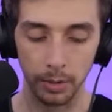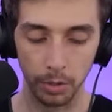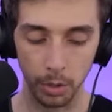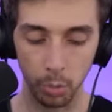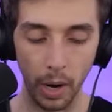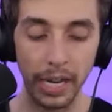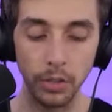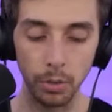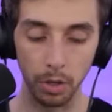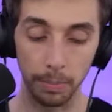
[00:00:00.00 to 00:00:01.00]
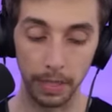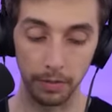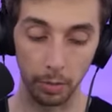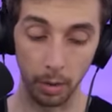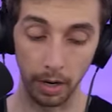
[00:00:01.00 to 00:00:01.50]
was way too OP
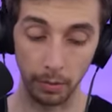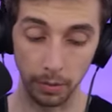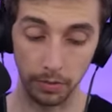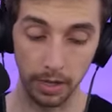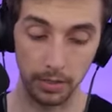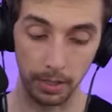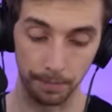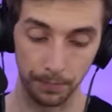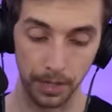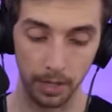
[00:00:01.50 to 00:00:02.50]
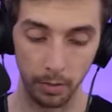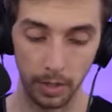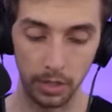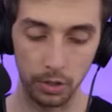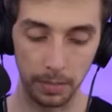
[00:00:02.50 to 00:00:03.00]
for what I was facing.
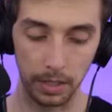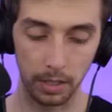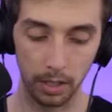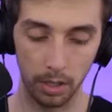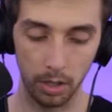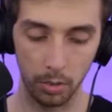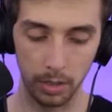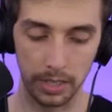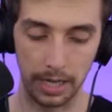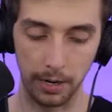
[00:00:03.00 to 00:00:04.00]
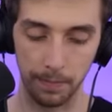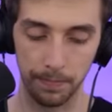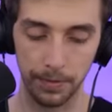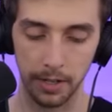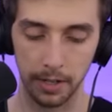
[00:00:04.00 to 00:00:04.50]
We need something lower
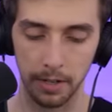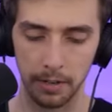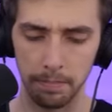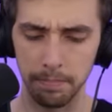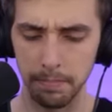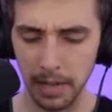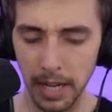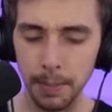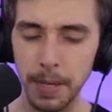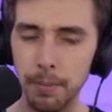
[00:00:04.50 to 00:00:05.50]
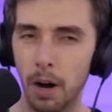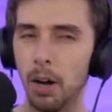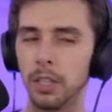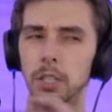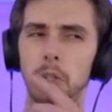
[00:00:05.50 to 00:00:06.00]
down. Maybe a
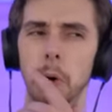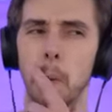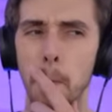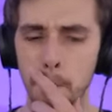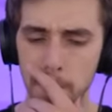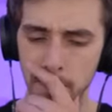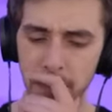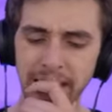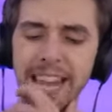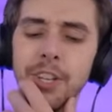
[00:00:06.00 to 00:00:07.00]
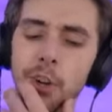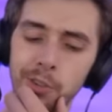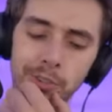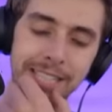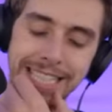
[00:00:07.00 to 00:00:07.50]
Margasaur. The
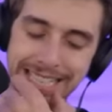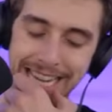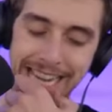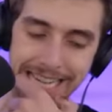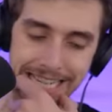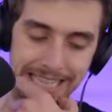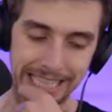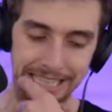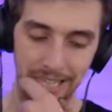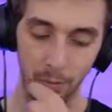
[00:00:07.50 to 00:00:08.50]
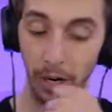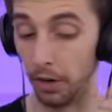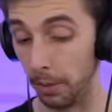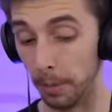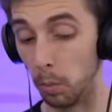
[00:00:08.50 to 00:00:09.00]
800 attack.
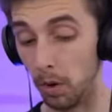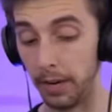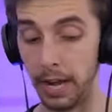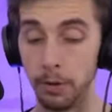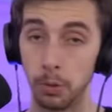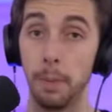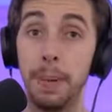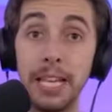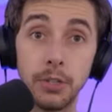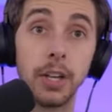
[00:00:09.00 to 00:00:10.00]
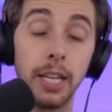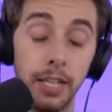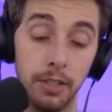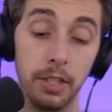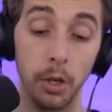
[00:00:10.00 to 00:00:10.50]
We're number one now, so we're
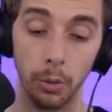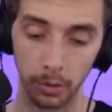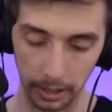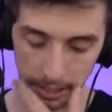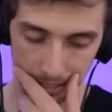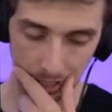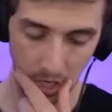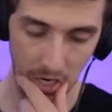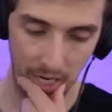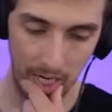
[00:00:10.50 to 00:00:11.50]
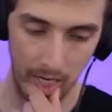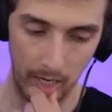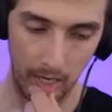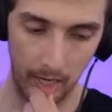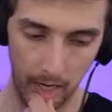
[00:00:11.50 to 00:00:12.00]
basically in the gold
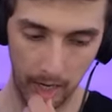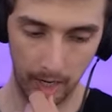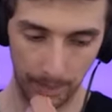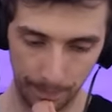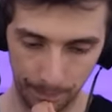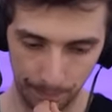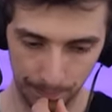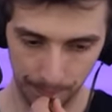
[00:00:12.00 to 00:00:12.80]
league. Um.